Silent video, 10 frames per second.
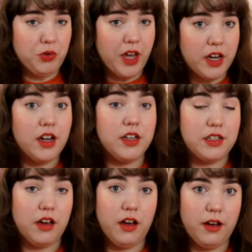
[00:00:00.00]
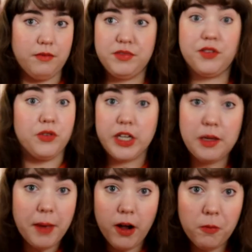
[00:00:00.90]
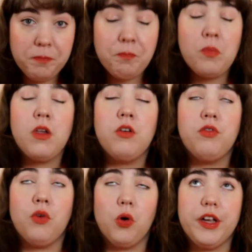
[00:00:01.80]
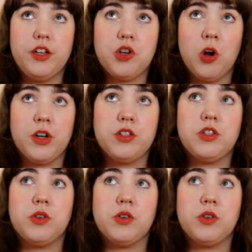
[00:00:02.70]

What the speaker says: you get a different email for each artist.